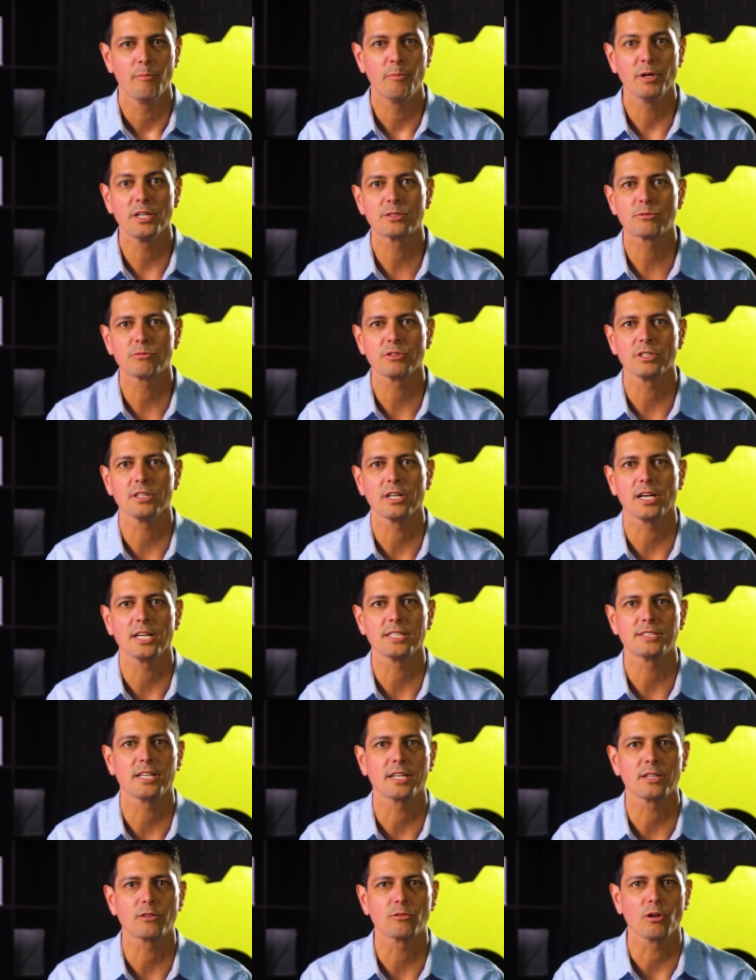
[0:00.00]
but has
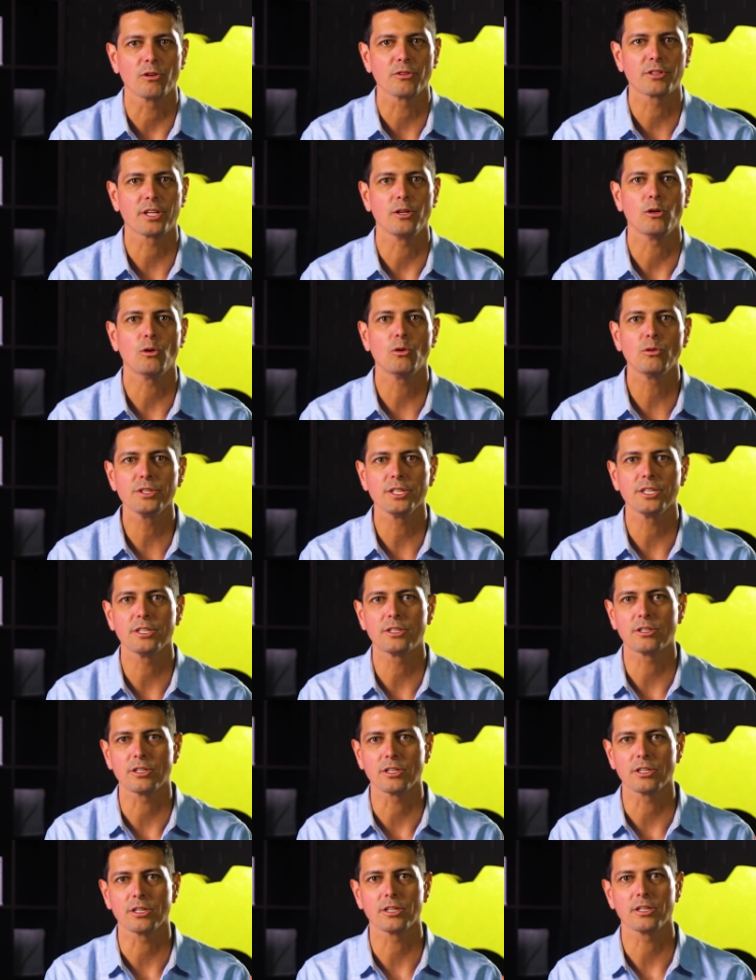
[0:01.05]
realized that growth can only
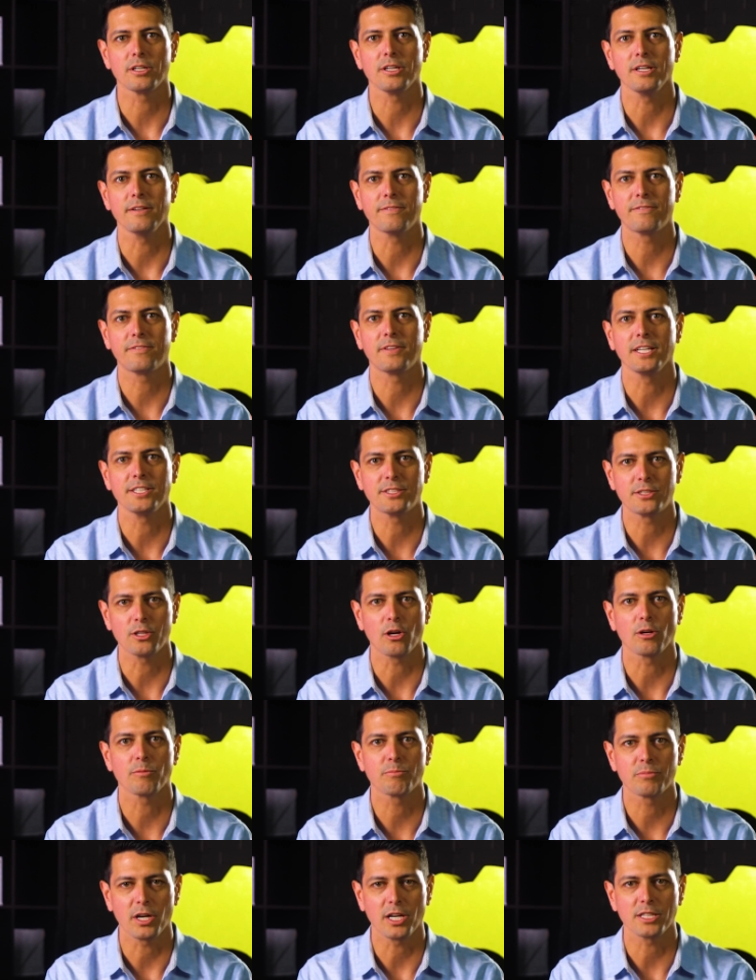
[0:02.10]
occur if they
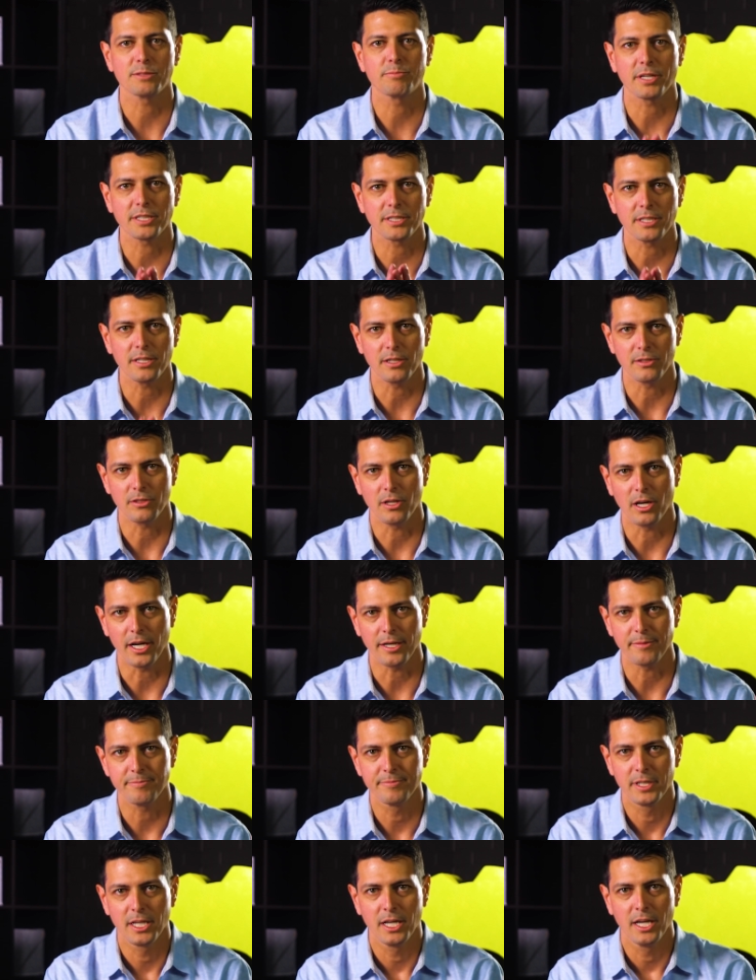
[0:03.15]
start prospecting online.
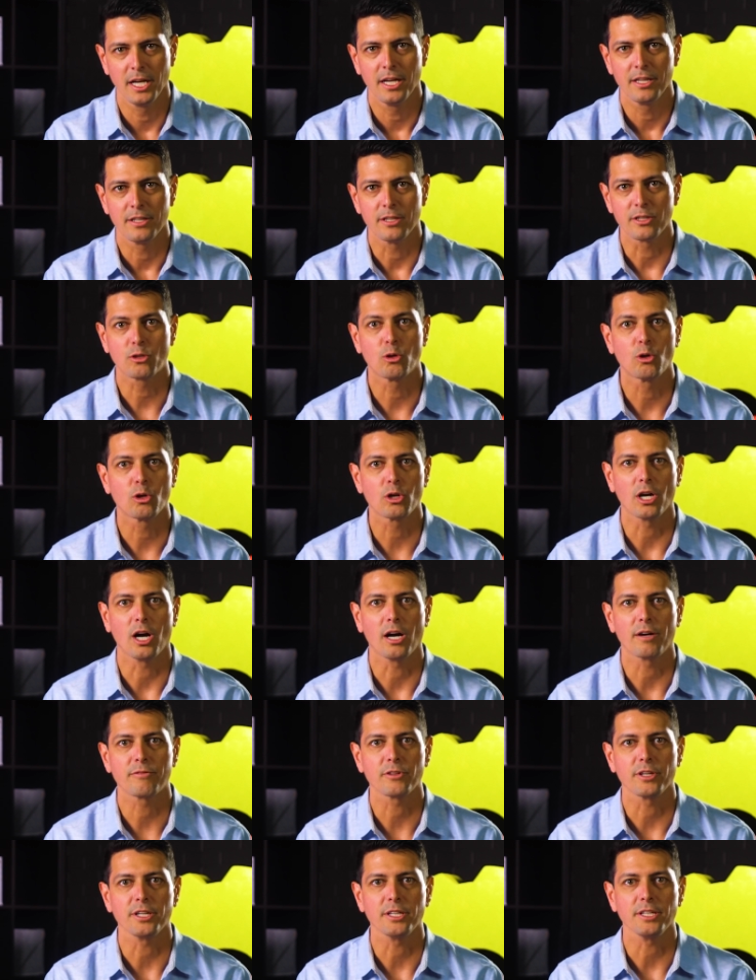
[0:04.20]
Their core
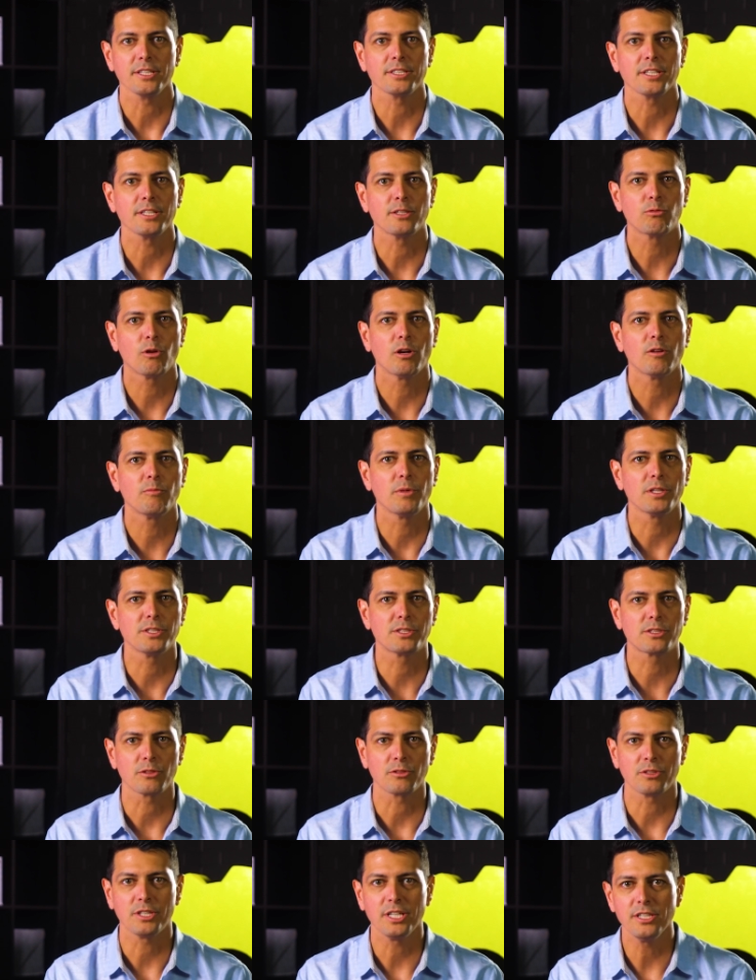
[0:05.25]
offering is a 12 month
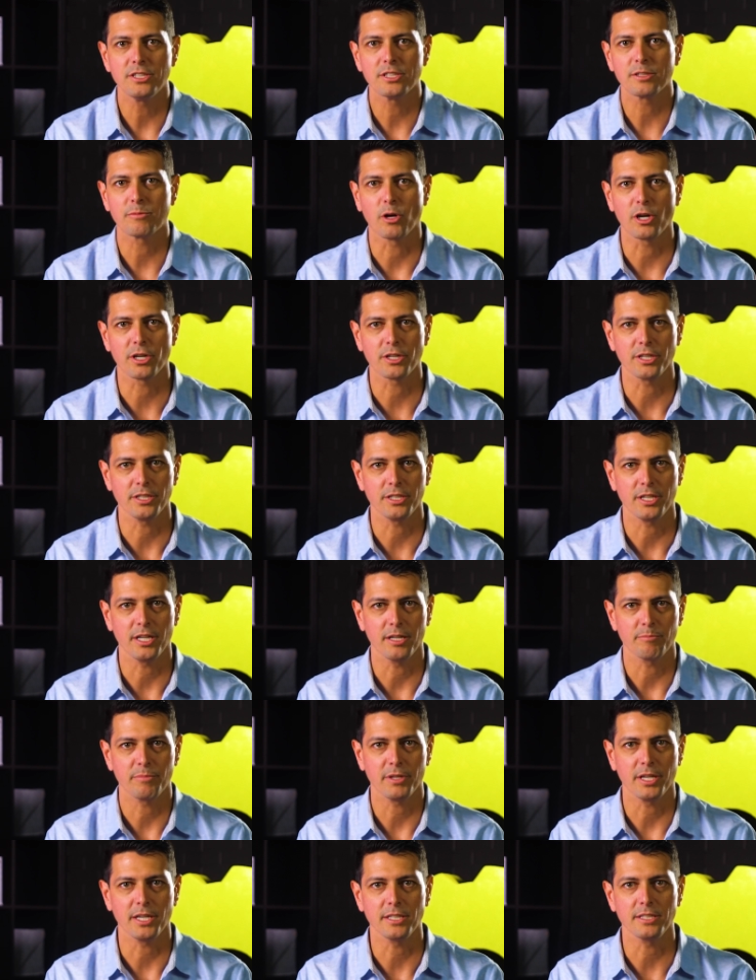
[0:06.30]
strategic marketing
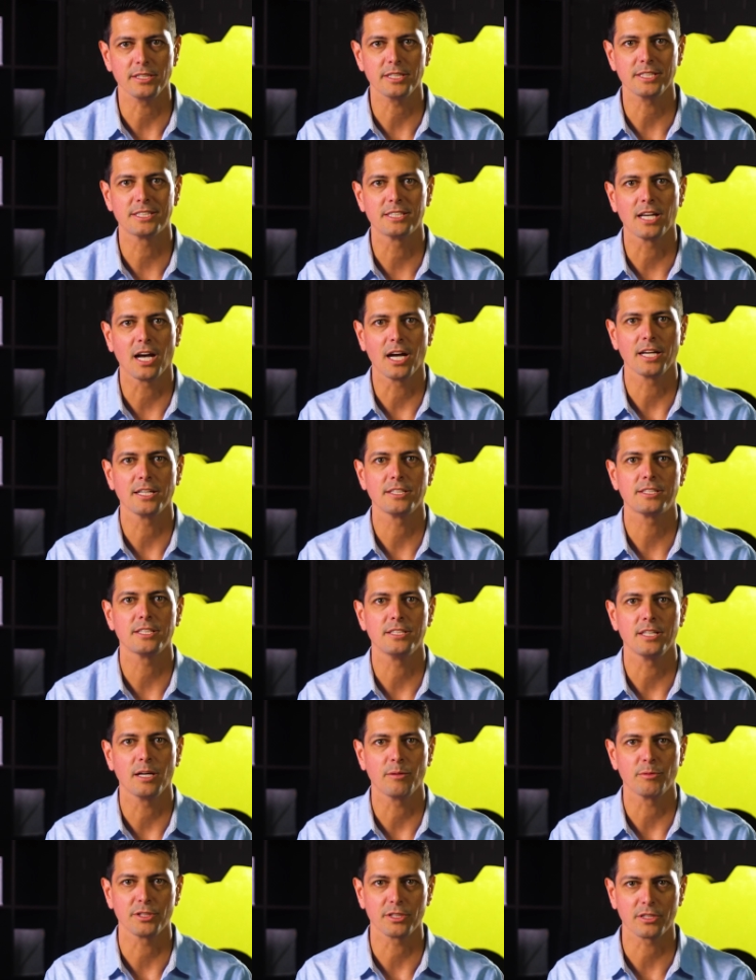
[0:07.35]
campaign designed to
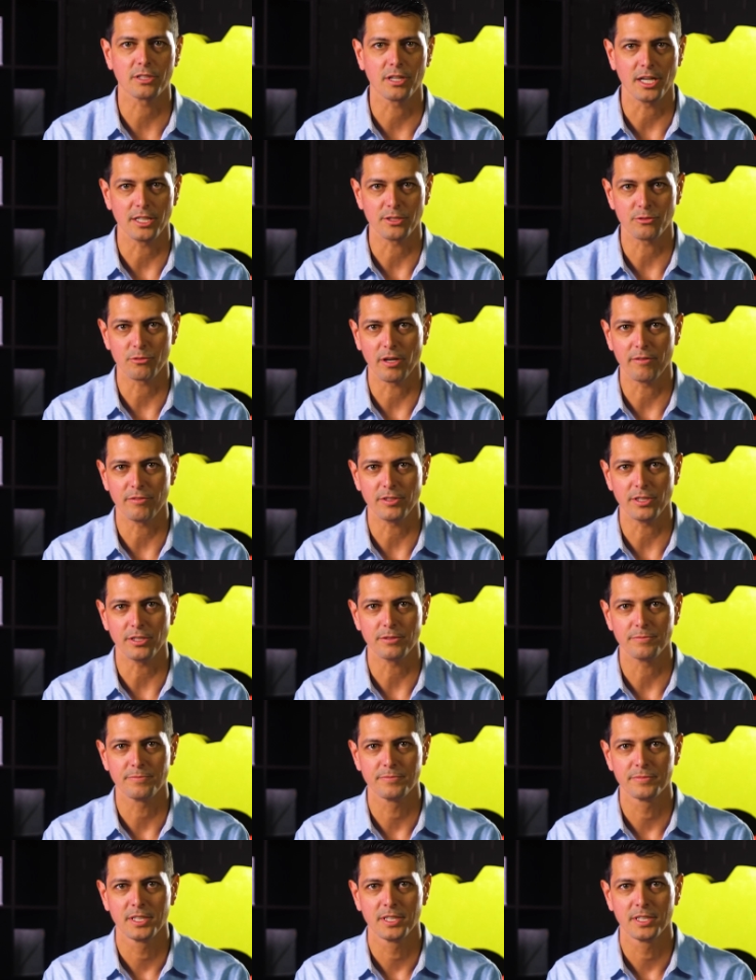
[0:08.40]
double the client's revenue.